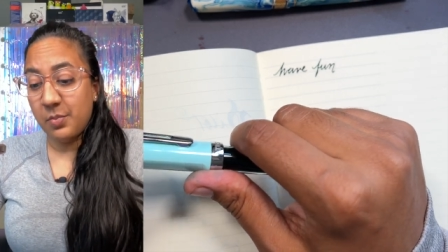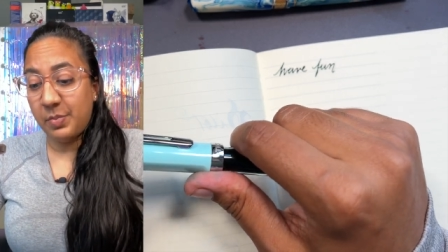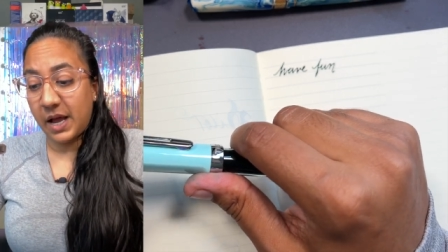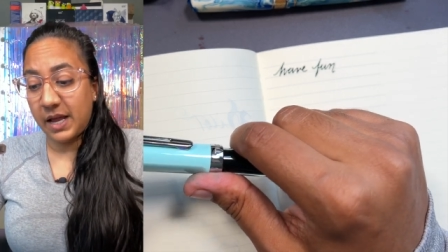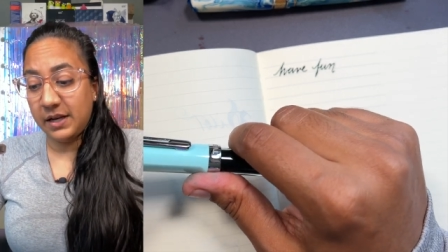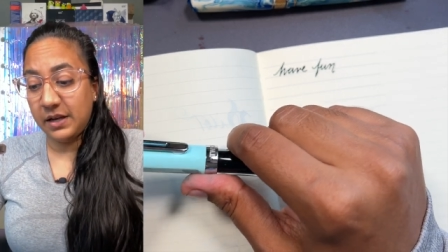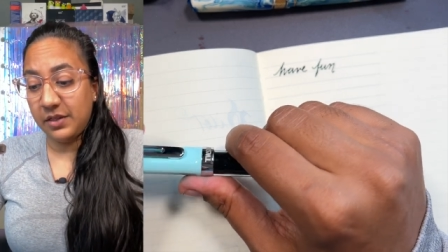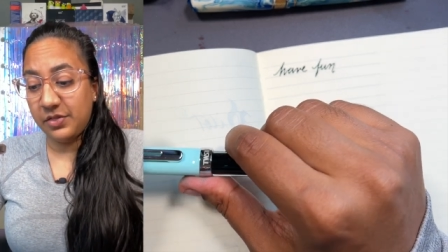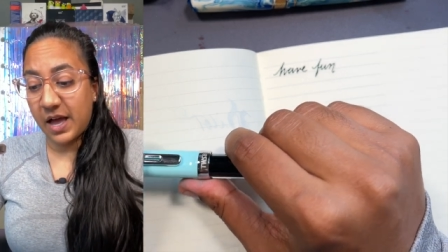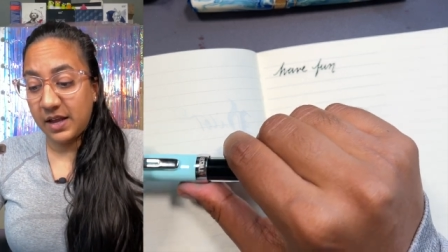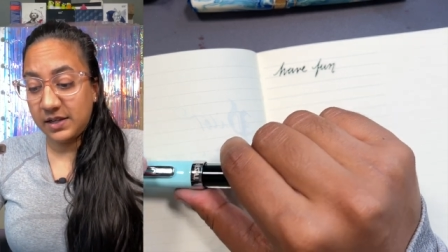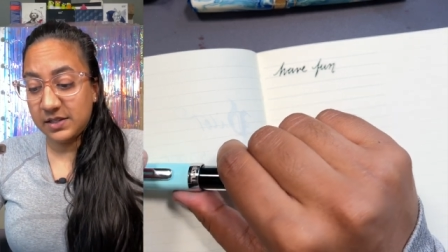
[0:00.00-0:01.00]
But
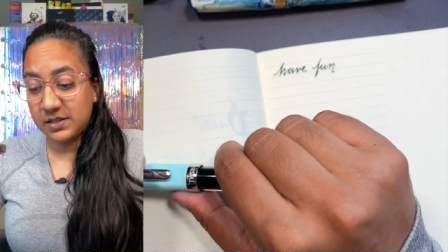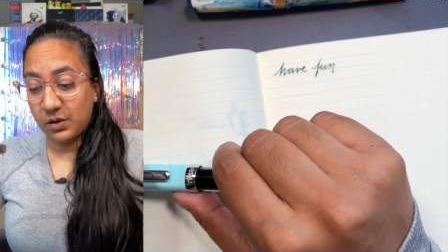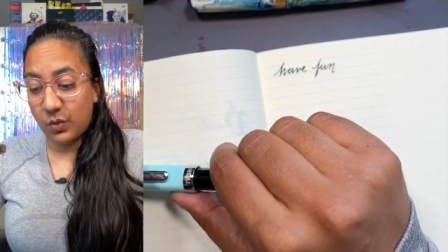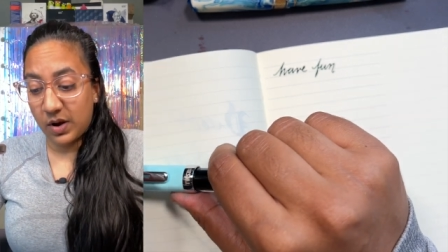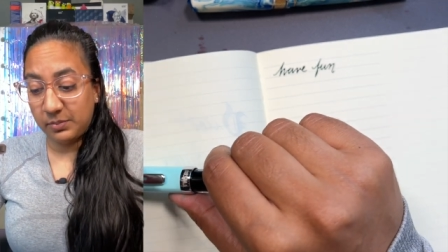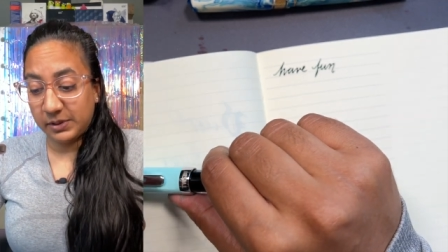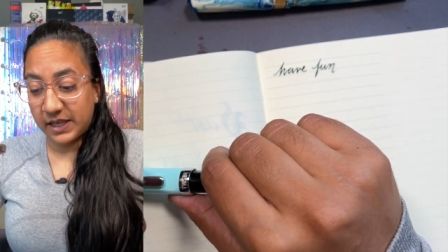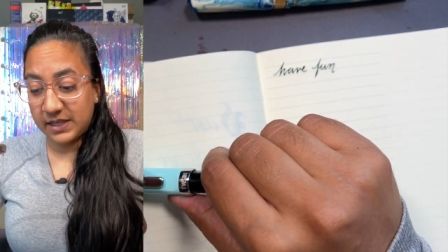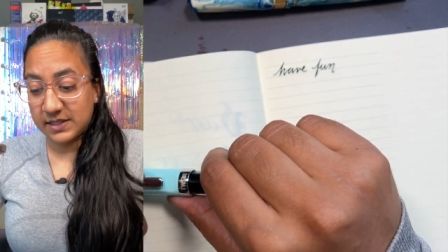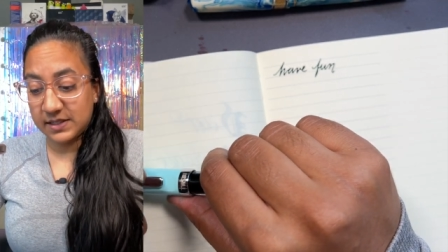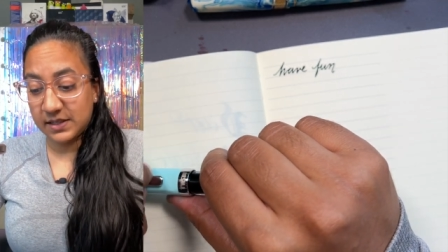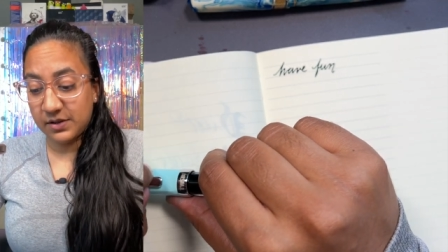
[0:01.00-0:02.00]
that is the one
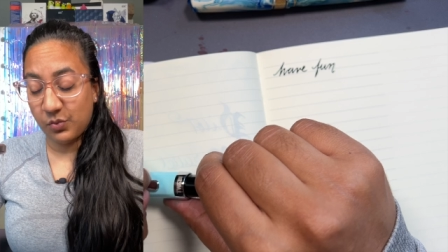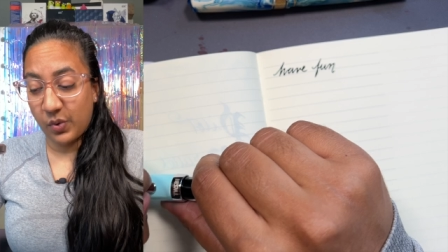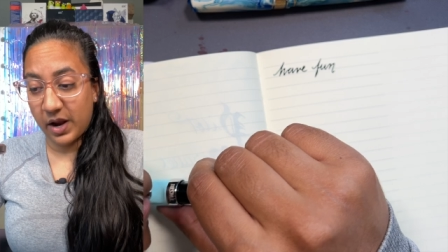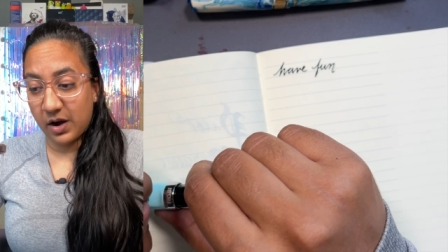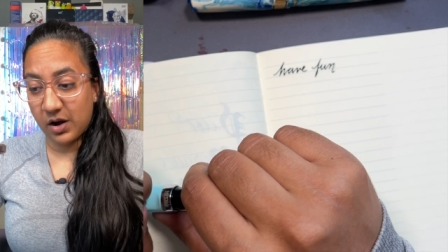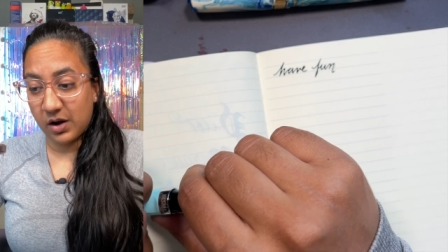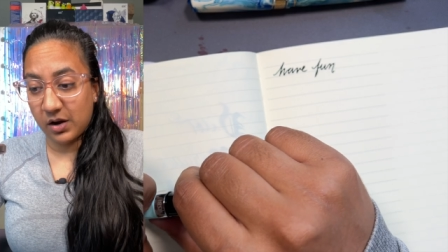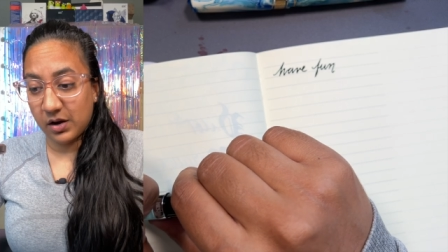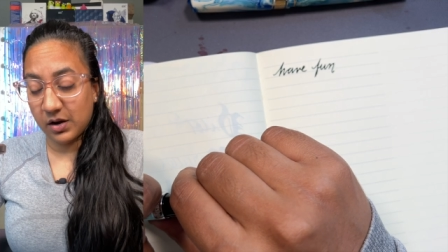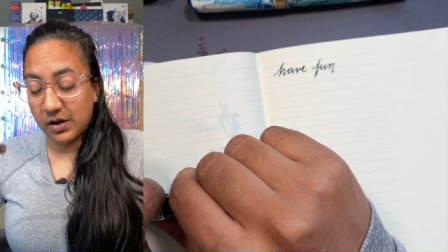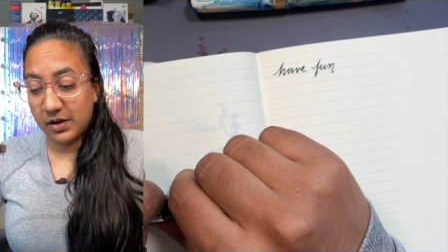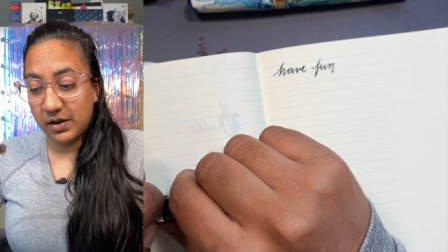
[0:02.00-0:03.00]
place where